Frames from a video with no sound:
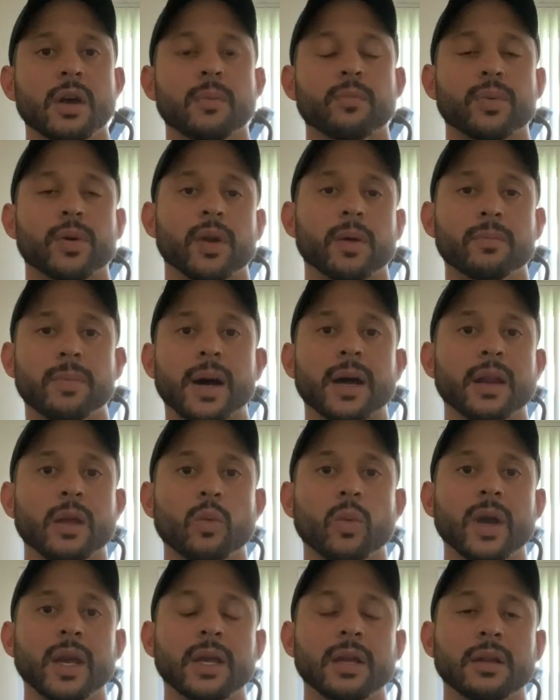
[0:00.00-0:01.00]
per body
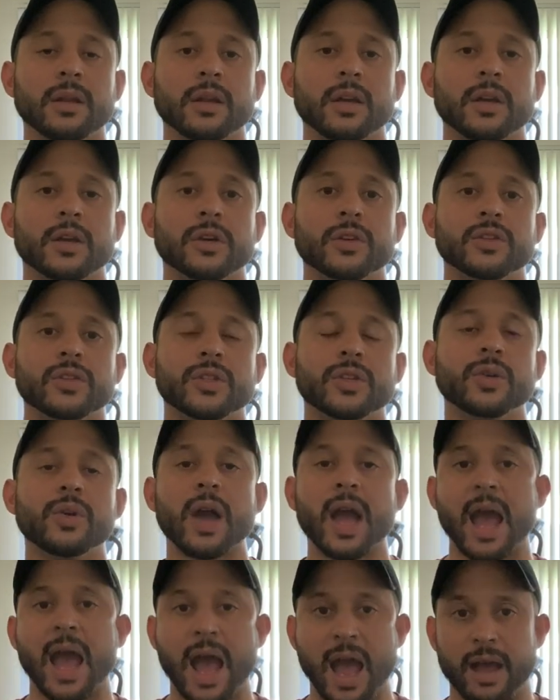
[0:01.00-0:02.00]
weight to
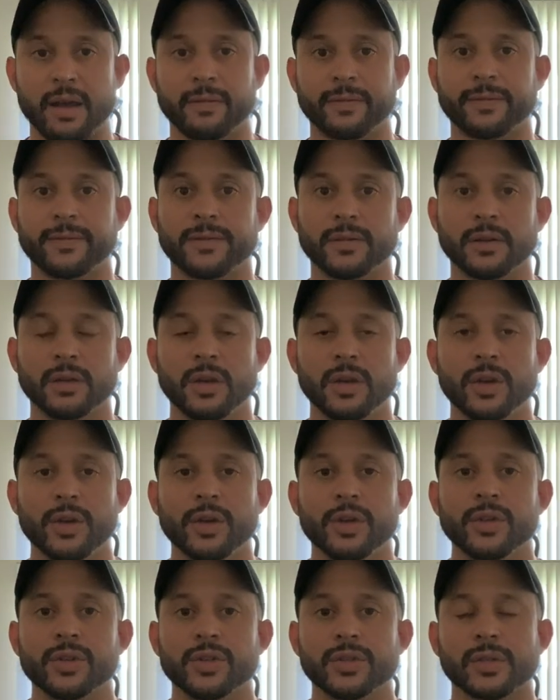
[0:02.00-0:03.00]
half.
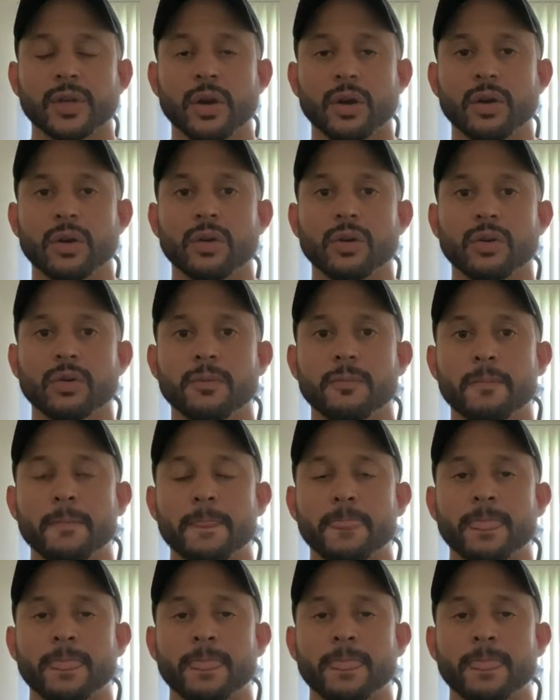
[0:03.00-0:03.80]
So